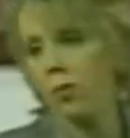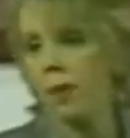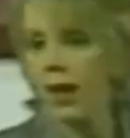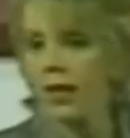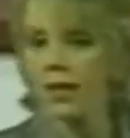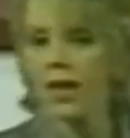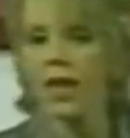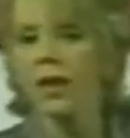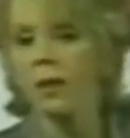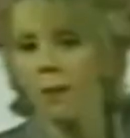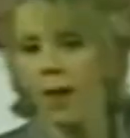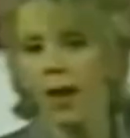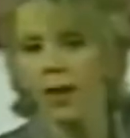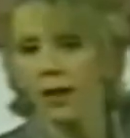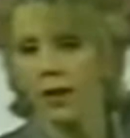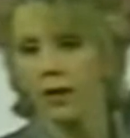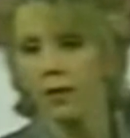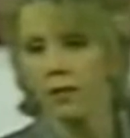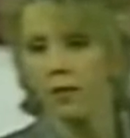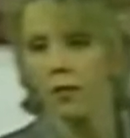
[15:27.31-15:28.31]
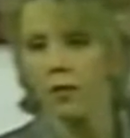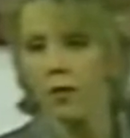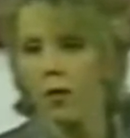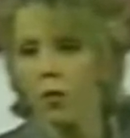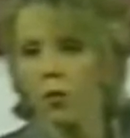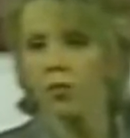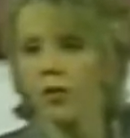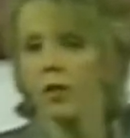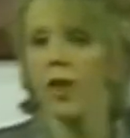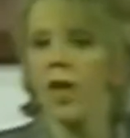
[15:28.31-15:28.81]
with my name on it,
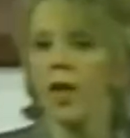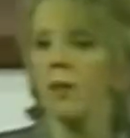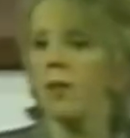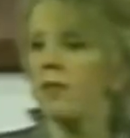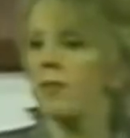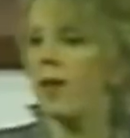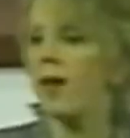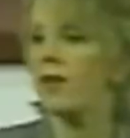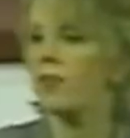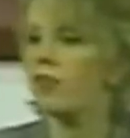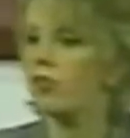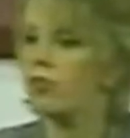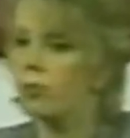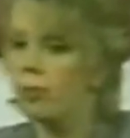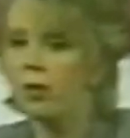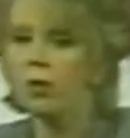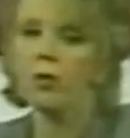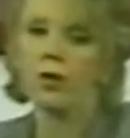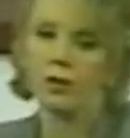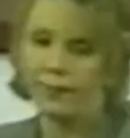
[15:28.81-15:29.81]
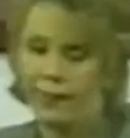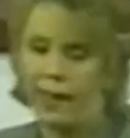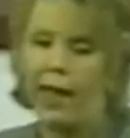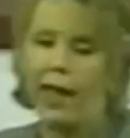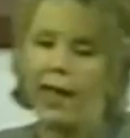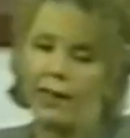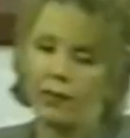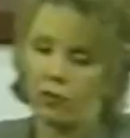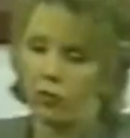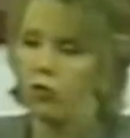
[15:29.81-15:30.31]
with the name of my spirit
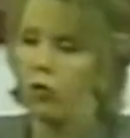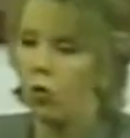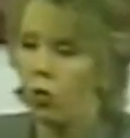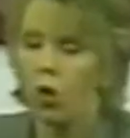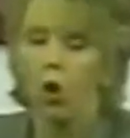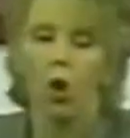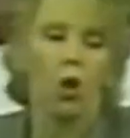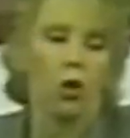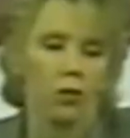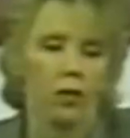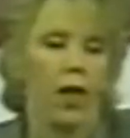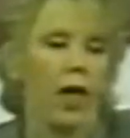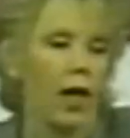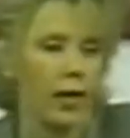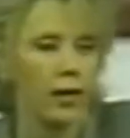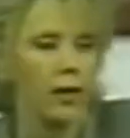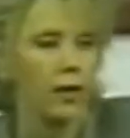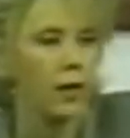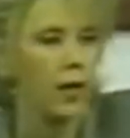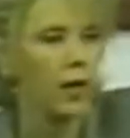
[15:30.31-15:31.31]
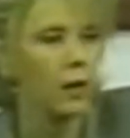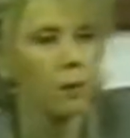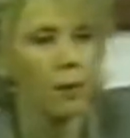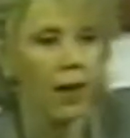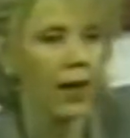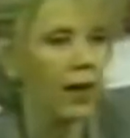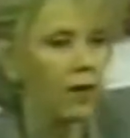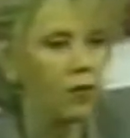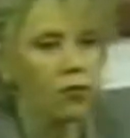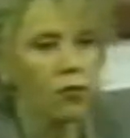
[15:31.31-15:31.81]
guide, so-called, on it, and
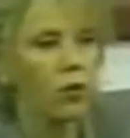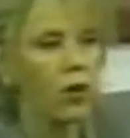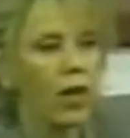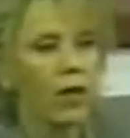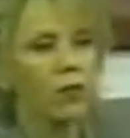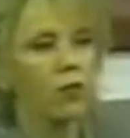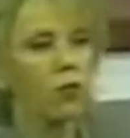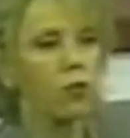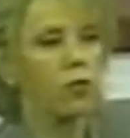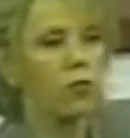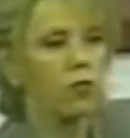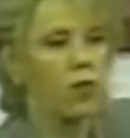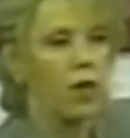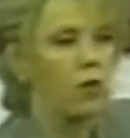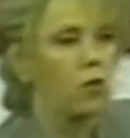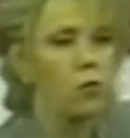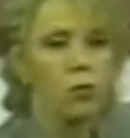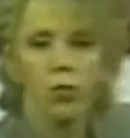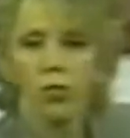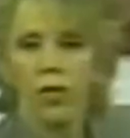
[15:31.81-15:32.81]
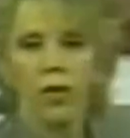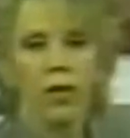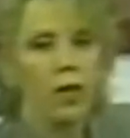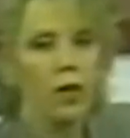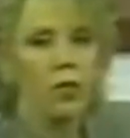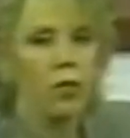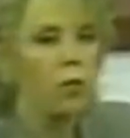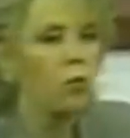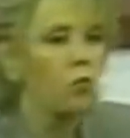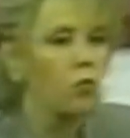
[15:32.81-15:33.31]
my astrological sign. You wouldn't think
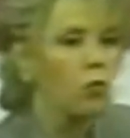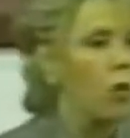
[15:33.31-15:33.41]
anything